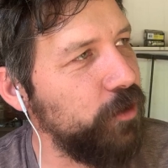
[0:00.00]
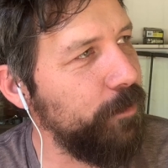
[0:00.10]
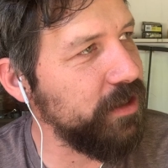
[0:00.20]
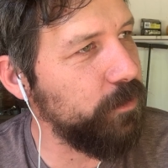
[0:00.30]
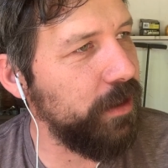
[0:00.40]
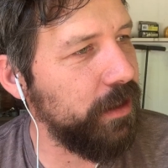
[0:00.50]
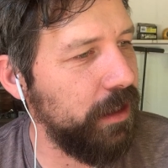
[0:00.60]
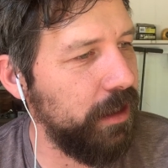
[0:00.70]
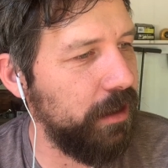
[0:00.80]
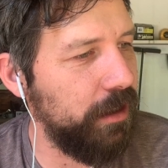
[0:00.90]
You must
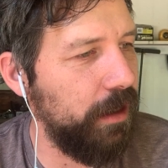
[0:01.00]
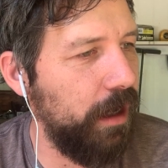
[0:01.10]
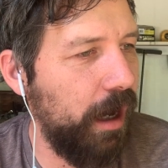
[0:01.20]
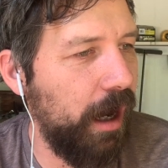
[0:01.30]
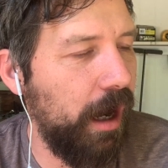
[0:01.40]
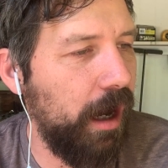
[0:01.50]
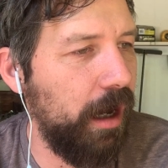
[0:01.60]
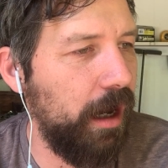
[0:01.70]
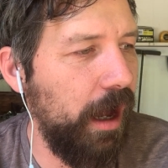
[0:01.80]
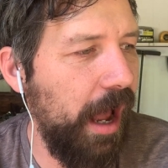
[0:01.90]
really
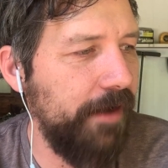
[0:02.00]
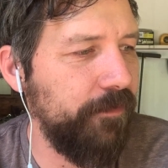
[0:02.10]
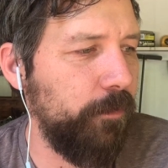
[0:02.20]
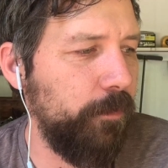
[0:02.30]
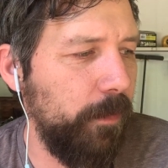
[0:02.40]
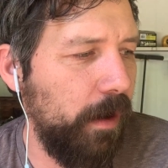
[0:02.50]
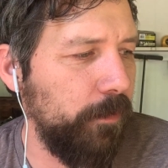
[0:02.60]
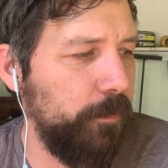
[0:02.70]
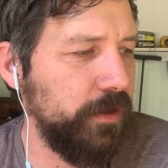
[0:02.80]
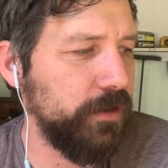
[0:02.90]
have
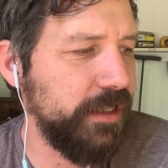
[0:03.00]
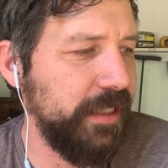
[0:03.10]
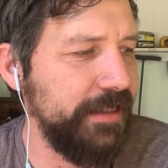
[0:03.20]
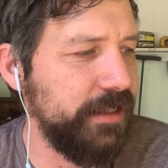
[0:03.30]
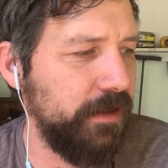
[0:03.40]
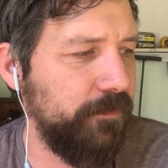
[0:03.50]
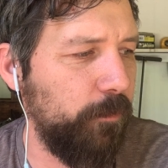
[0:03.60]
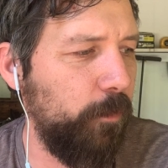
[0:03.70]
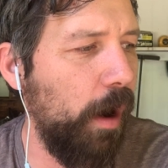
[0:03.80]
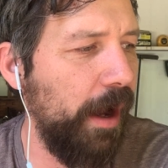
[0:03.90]
a real sense
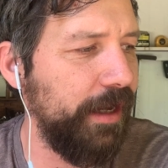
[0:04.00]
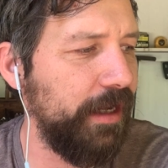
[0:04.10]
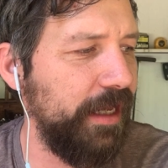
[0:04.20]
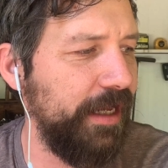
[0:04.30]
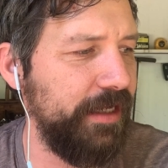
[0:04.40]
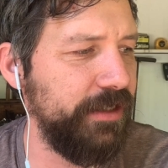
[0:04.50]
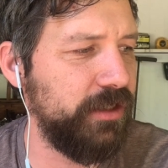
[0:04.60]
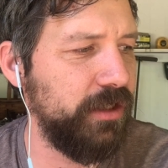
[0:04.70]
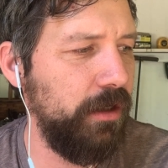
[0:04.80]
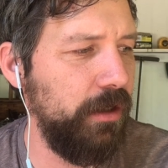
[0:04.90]
of what
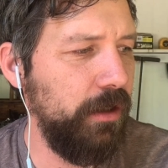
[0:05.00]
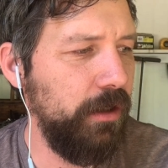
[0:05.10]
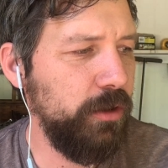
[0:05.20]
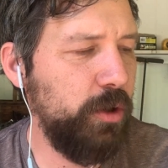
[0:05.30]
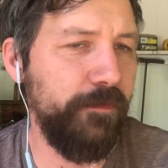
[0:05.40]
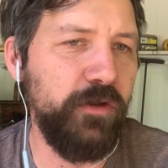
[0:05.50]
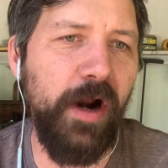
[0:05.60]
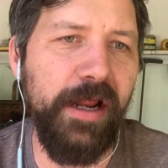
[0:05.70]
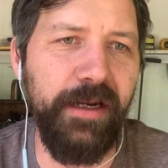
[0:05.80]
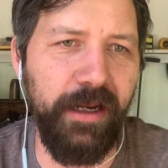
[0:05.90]
is sort of
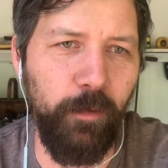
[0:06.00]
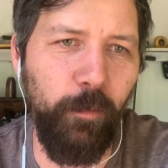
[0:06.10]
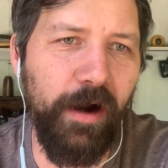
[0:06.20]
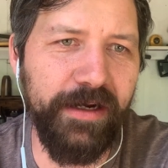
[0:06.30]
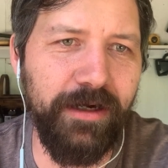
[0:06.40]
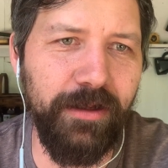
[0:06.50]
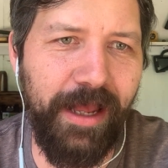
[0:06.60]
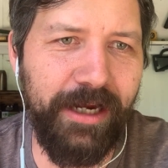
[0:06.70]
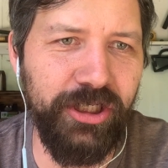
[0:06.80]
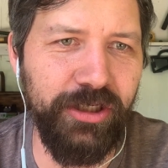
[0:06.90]
trending, what
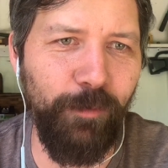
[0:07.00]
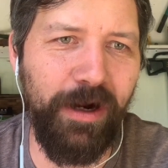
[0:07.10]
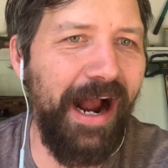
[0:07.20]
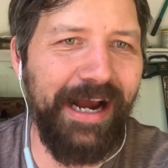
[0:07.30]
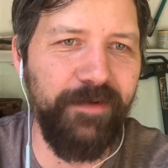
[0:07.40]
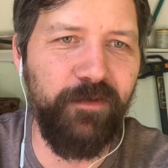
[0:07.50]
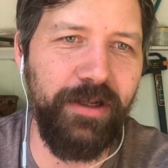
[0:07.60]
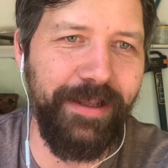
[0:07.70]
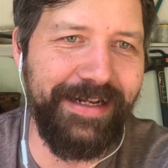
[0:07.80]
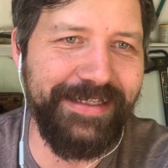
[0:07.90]
kind of
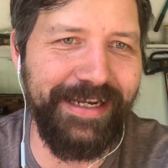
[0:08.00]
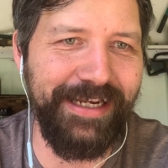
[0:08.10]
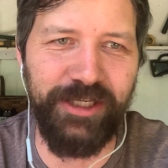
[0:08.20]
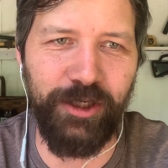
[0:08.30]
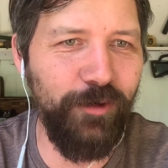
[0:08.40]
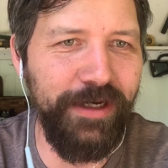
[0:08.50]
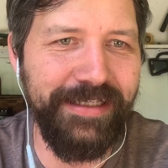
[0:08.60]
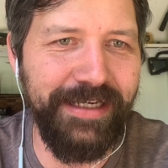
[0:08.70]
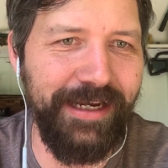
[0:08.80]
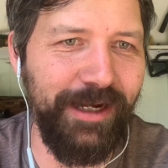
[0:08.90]
collecting is
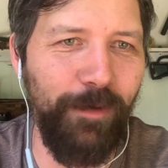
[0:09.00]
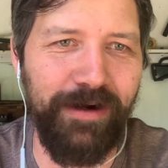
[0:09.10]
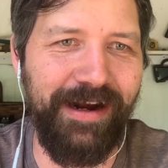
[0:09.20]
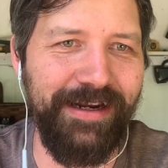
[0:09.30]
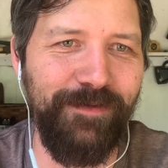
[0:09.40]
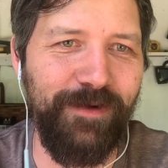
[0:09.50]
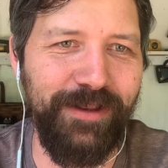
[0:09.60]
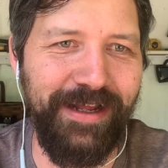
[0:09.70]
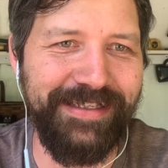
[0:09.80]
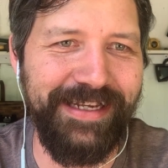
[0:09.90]
increasing, what kind of
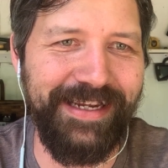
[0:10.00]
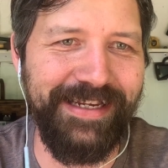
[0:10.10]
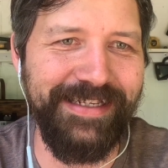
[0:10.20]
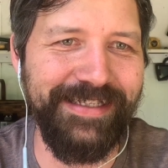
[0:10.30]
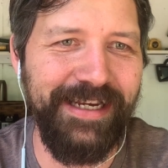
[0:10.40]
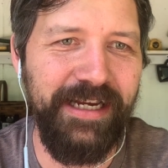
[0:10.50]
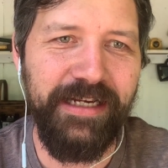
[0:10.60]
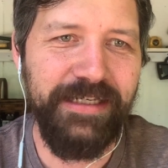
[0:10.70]
collecting is